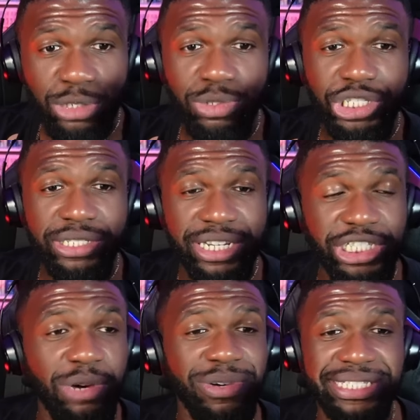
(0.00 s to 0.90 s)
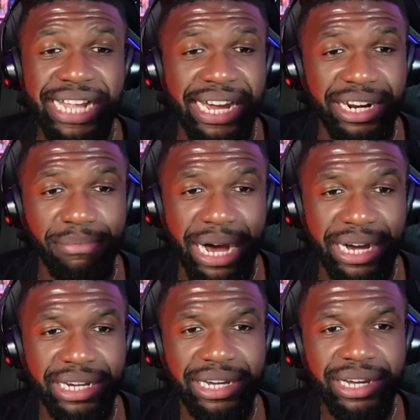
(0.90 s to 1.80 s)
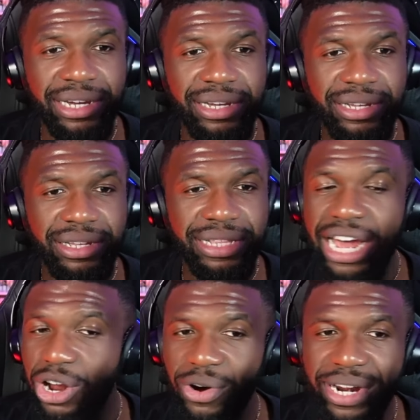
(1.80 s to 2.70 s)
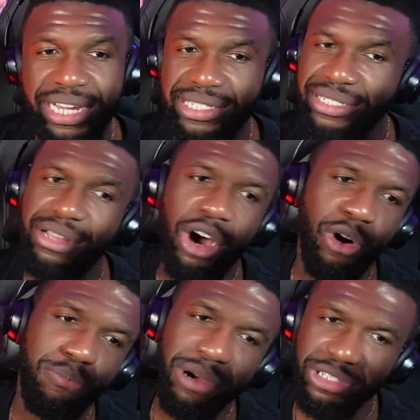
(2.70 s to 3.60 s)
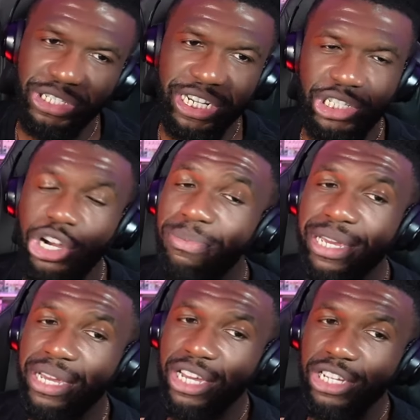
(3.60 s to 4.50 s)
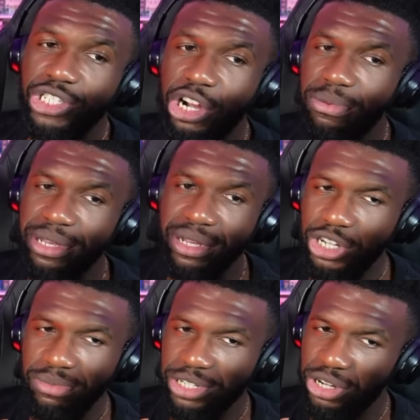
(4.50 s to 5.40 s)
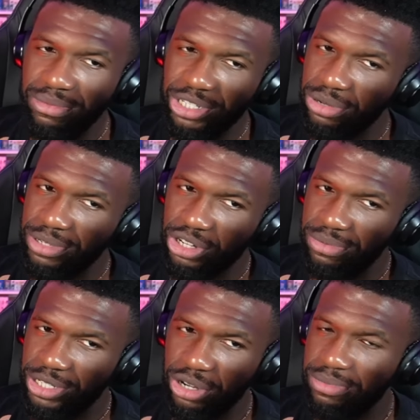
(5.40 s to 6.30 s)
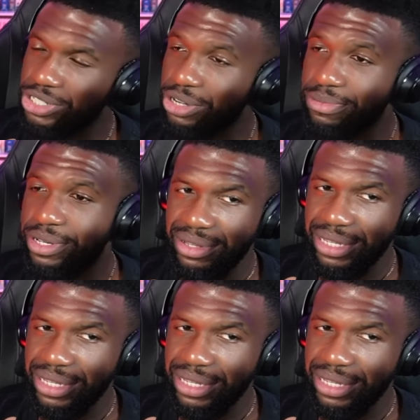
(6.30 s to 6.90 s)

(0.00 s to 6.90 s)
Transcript: This was this shit was not in the manga. Not all this. No bullshit. Show me. Show me. Show me. Show me. Show me. Show me. Show me. Show me.